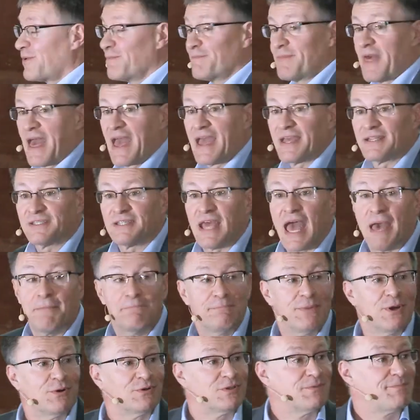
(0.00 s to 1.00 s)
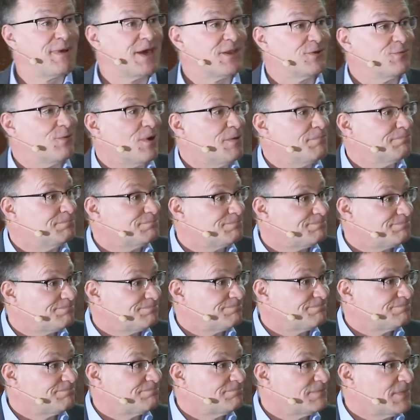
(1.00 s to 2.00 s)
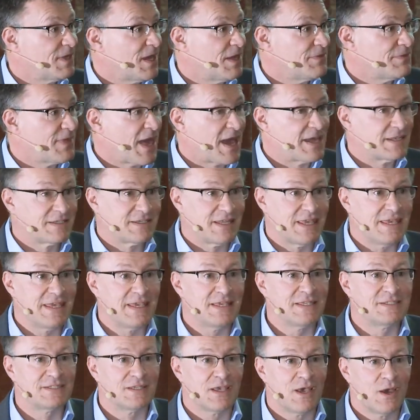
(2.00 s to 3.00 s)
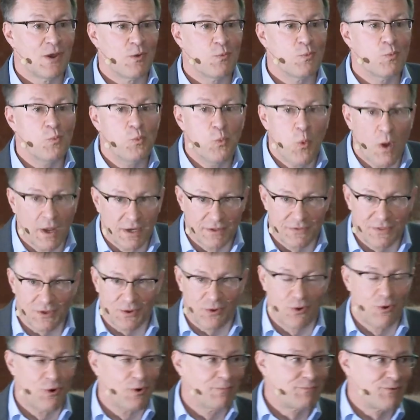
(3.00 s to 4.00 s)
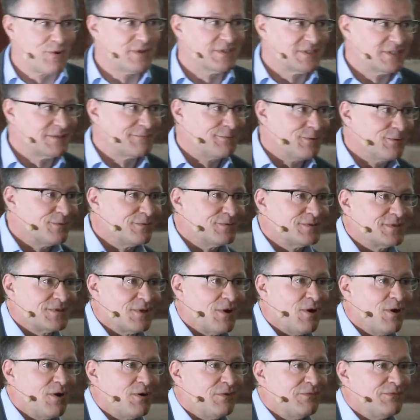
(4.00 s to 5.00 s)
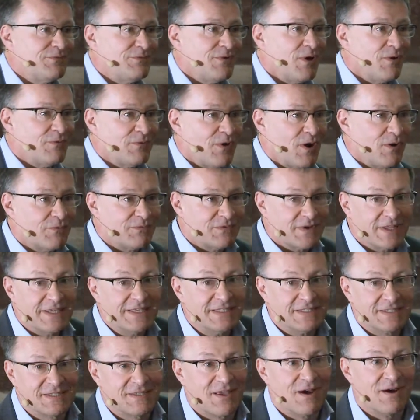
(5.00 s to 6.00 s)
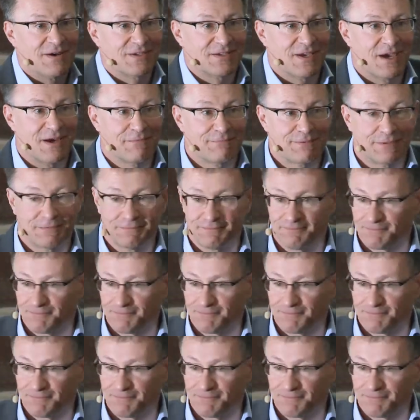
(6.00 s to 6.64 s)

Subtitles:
from that and build a better one. And that is one of the core principles of Lean Startup.